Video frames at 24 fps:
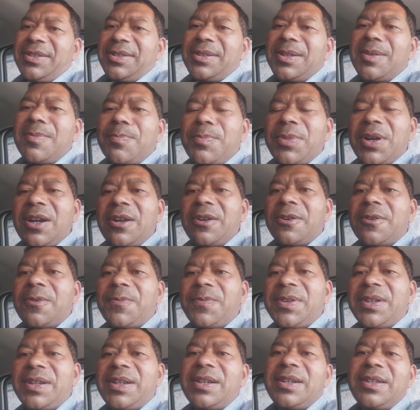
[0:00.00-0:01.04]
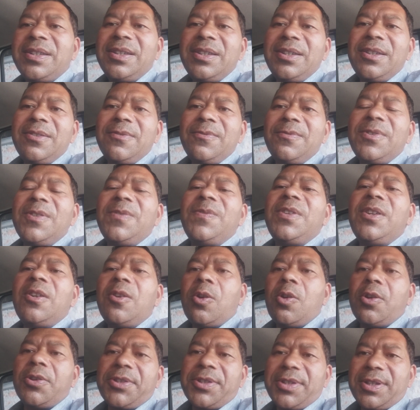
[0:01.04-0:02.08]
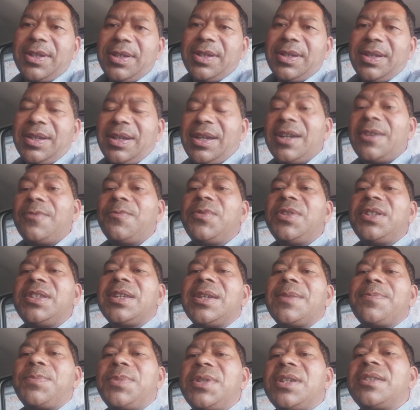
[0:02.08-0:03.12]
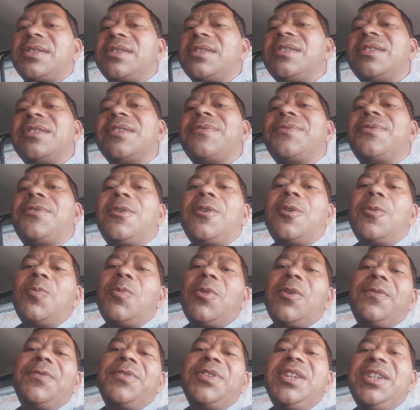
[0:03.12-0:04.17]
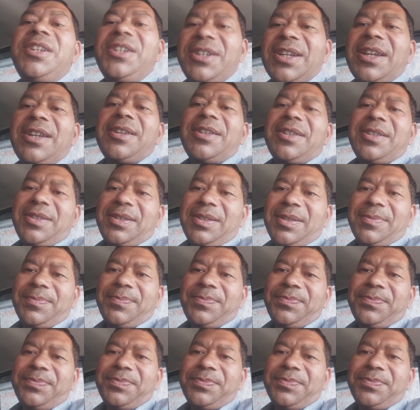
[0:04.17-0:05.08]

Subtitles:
Some part of energy will be lost, and which appears in the form of heat energy.